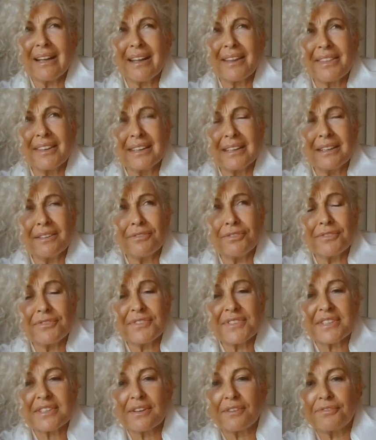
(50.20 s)
I think if you've
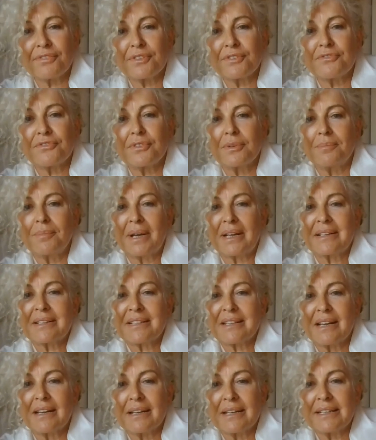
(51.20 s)
suffered from
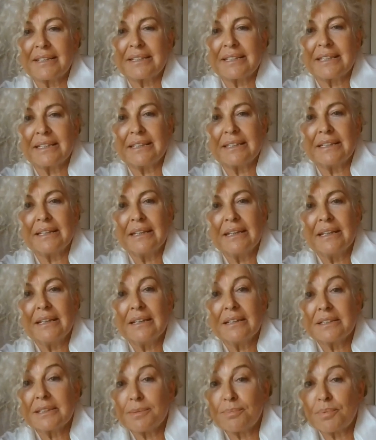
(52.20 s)
anxiety,
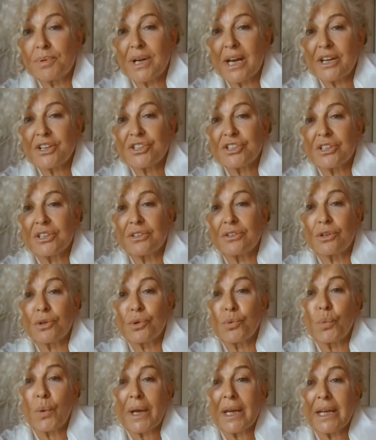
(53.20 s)
depression,
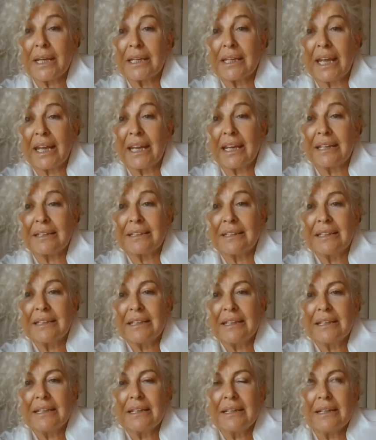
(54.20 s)
or weight gain,
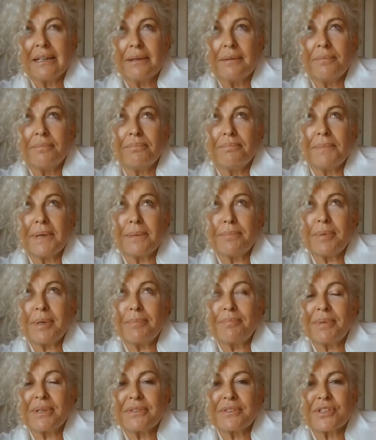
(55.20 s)
maybe
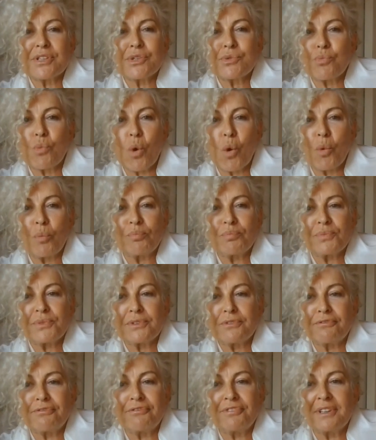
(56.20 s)
been swamped
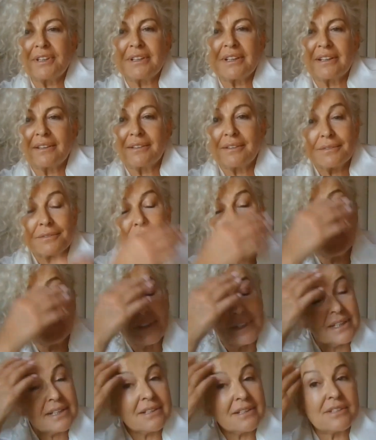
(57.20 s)
to
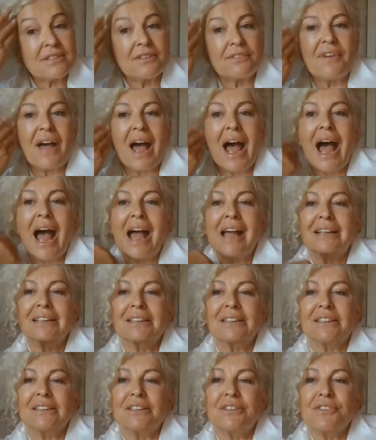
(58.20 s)
feelings of
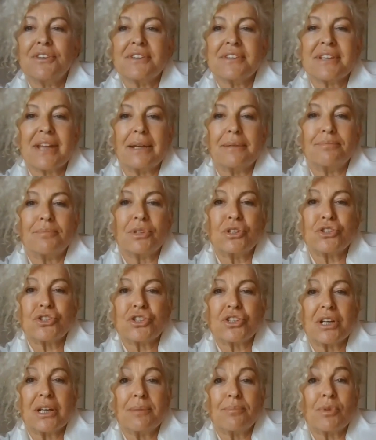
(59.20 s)
anger, resentment,
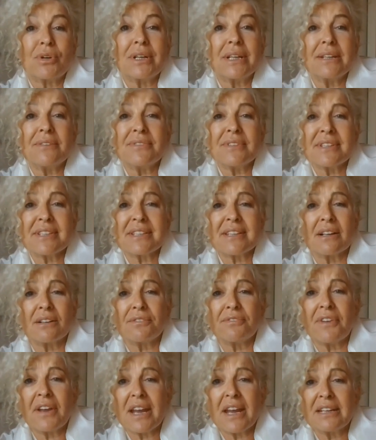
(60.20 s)
shame, or even
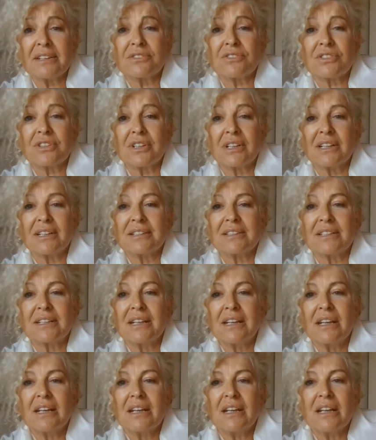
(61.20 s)
self-hatred,
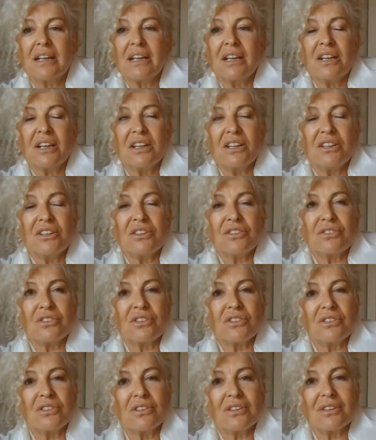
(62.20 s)

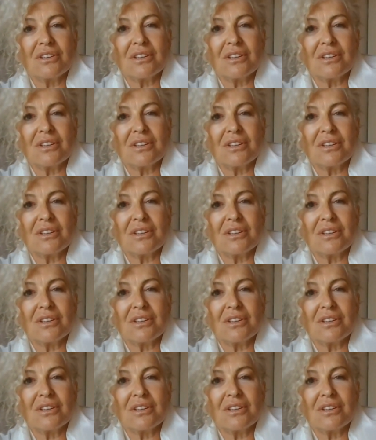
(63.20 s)
you're